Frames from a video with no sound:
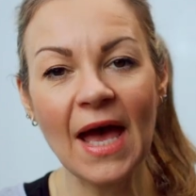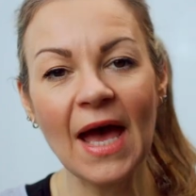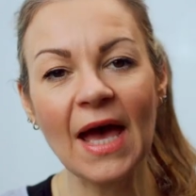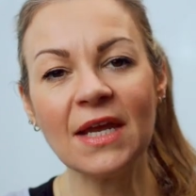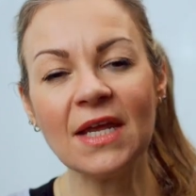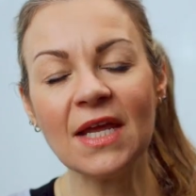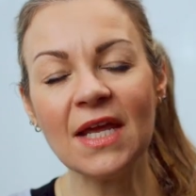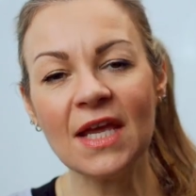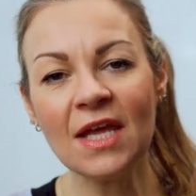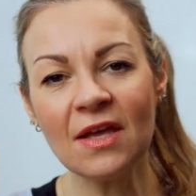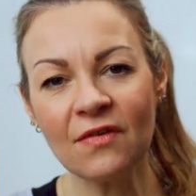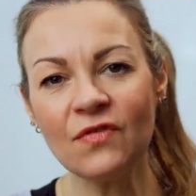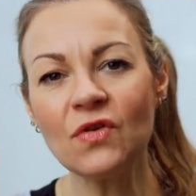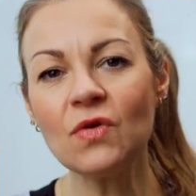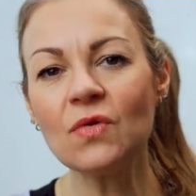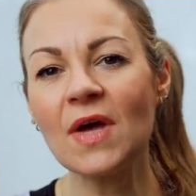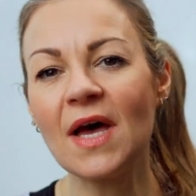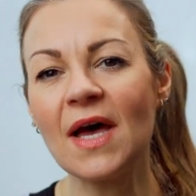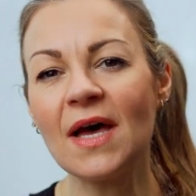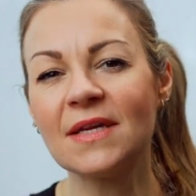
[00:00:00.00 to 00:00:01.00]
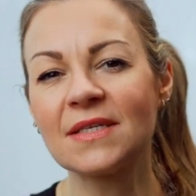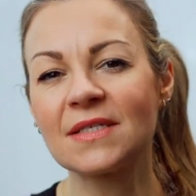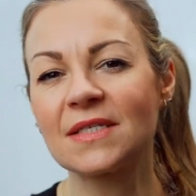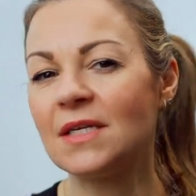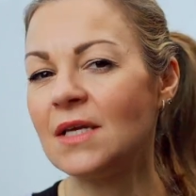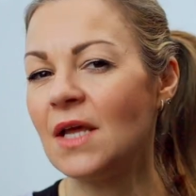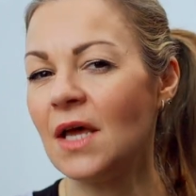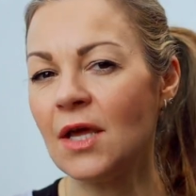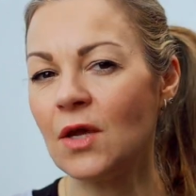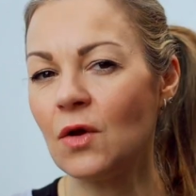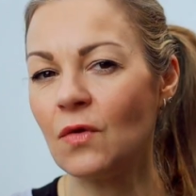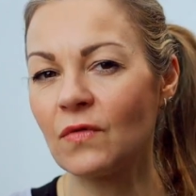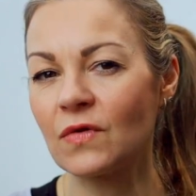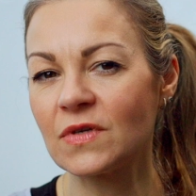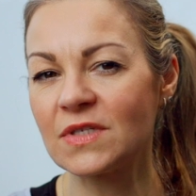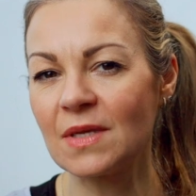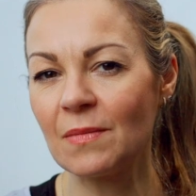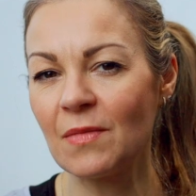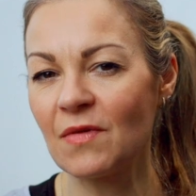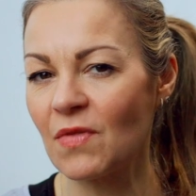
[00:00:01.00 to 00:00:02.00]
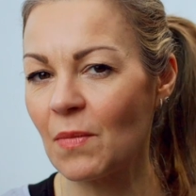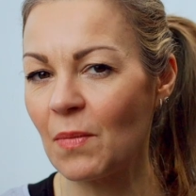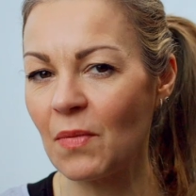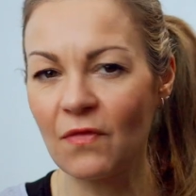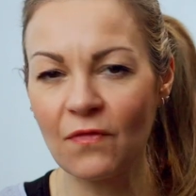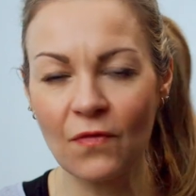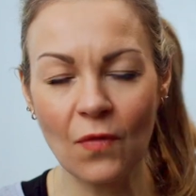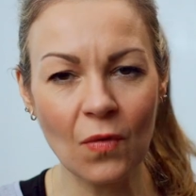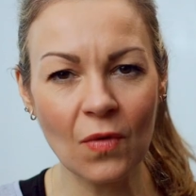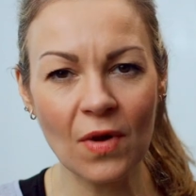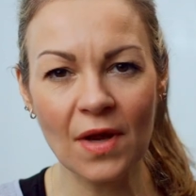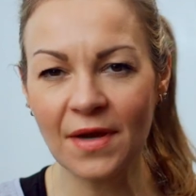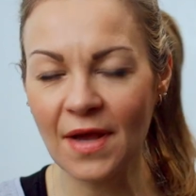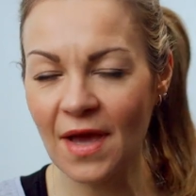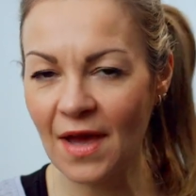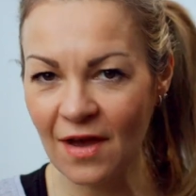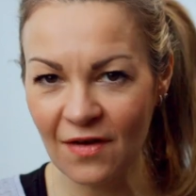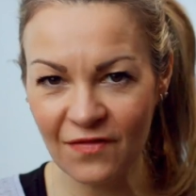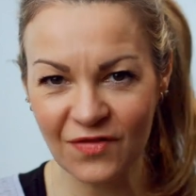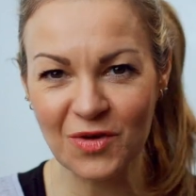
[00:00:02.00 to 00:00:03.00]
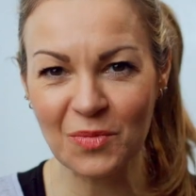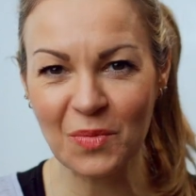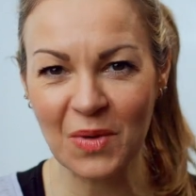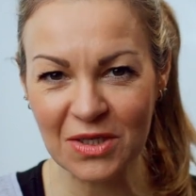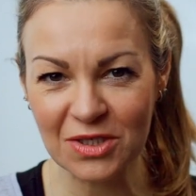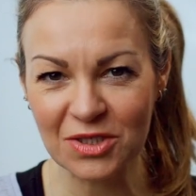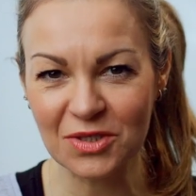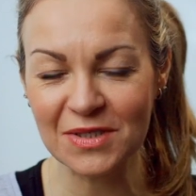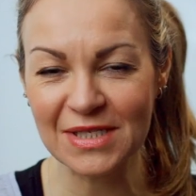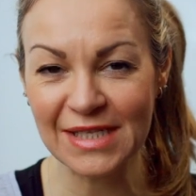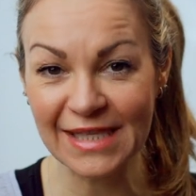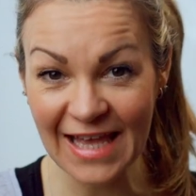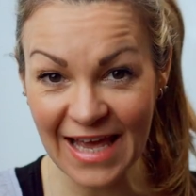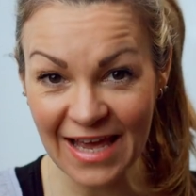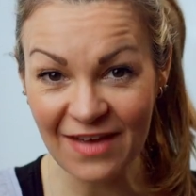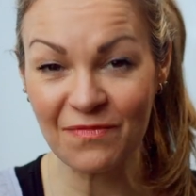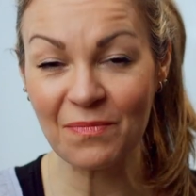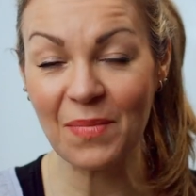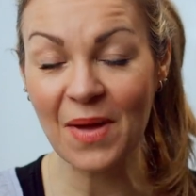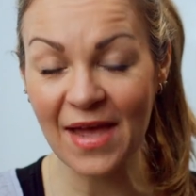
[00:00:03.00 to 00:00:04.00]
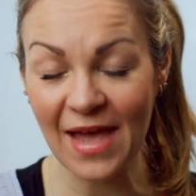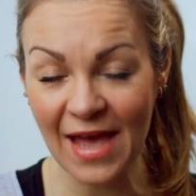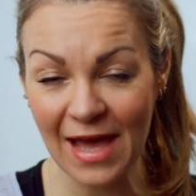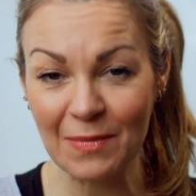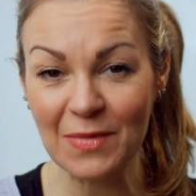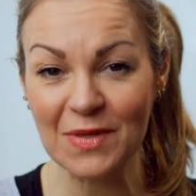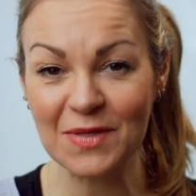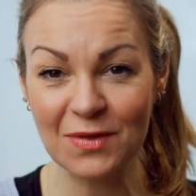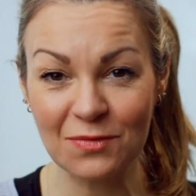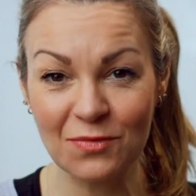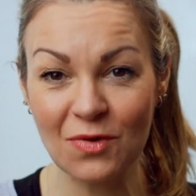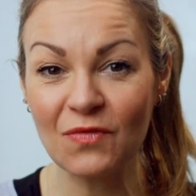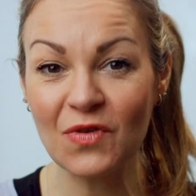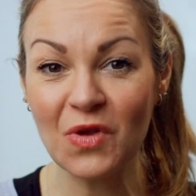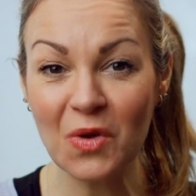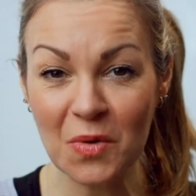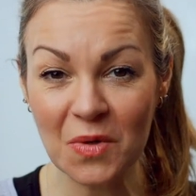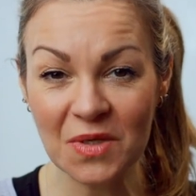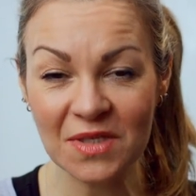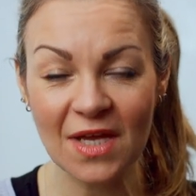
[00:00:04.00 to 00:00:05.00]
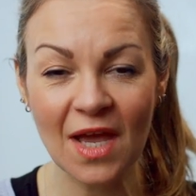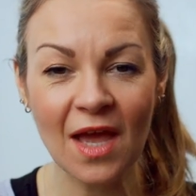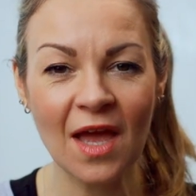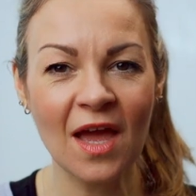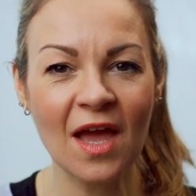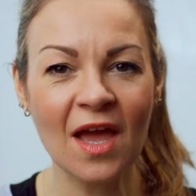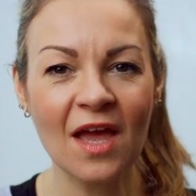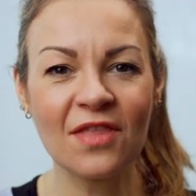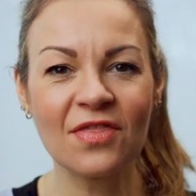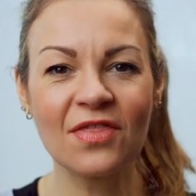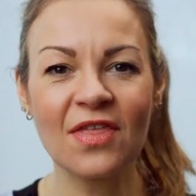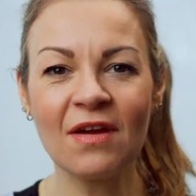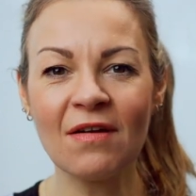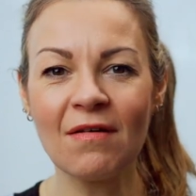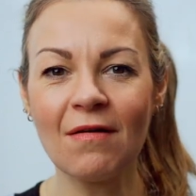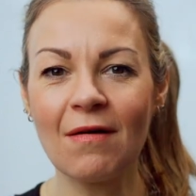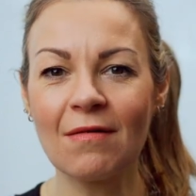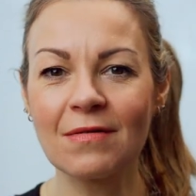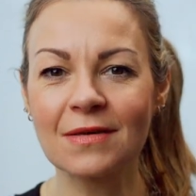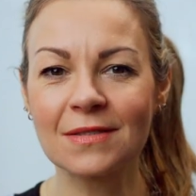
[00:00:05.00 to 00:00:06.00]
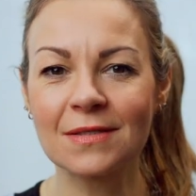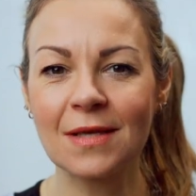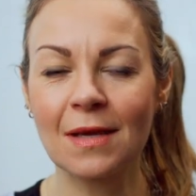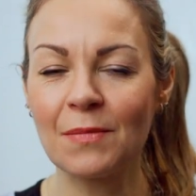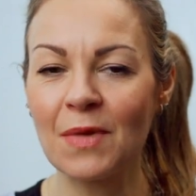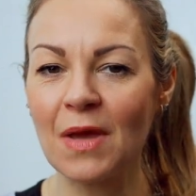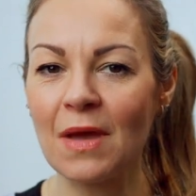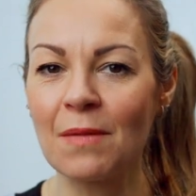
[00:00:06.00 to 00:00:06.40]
And if you cast an eye over some of the before and after pictures left by Amazon reviewers, there are some